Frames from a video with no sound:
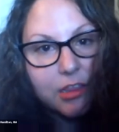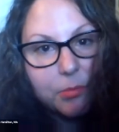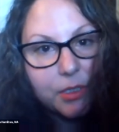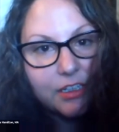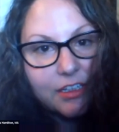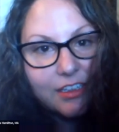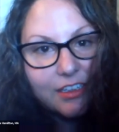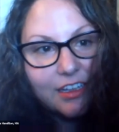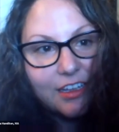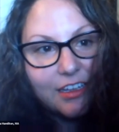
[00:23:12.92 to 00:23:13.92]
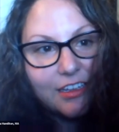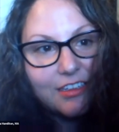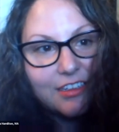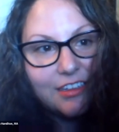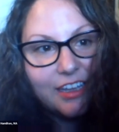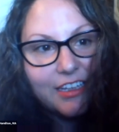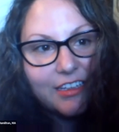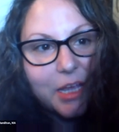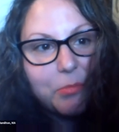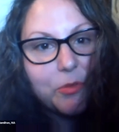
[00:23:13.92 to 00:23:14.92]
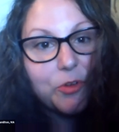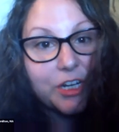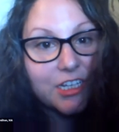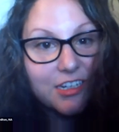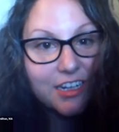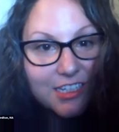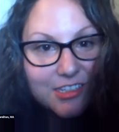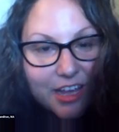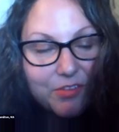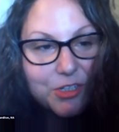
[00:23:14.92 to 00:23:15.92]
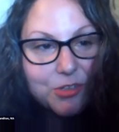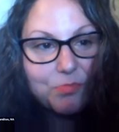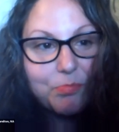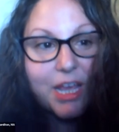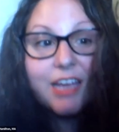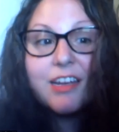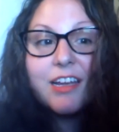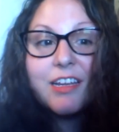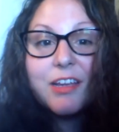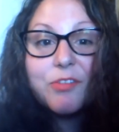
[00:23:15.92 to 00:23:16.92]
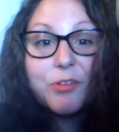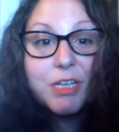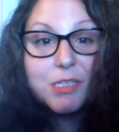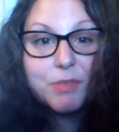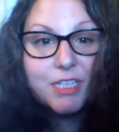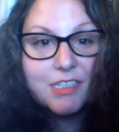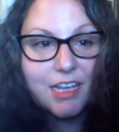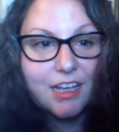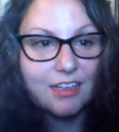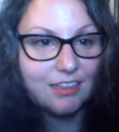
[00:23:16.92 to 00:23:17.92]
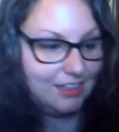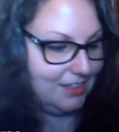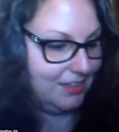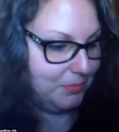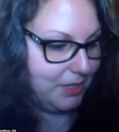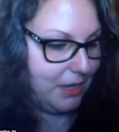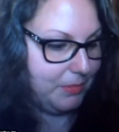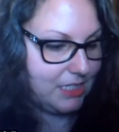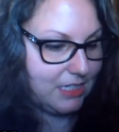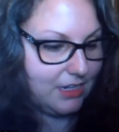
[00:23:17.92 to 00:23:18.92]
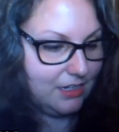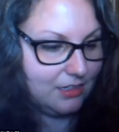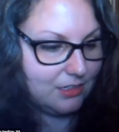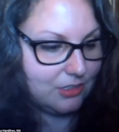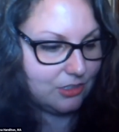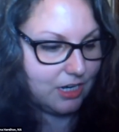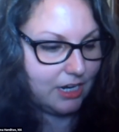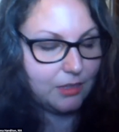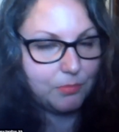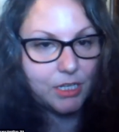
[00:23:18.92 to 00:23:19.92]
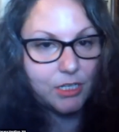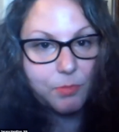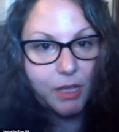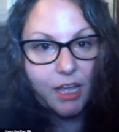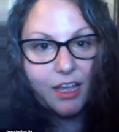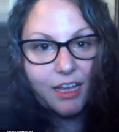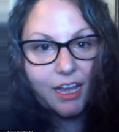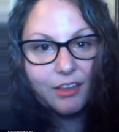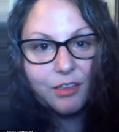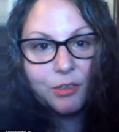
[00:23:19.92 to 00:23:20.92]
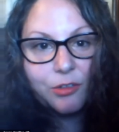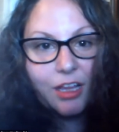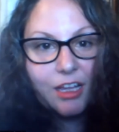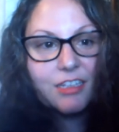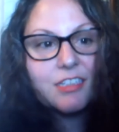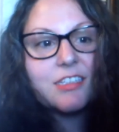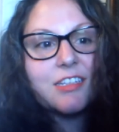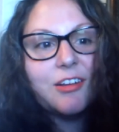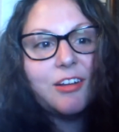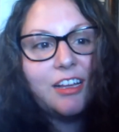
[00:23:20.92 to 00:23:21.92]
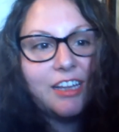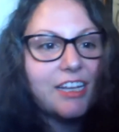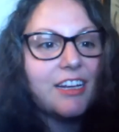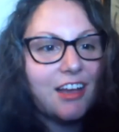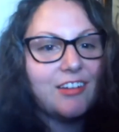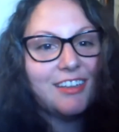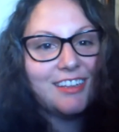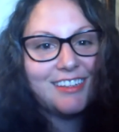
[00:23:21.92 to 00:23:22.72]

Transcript: got the book uh like day before yesterday so i haven't made any of the recipes yet but I'm excited to try the peach pie and the goulash. So I'll let you know.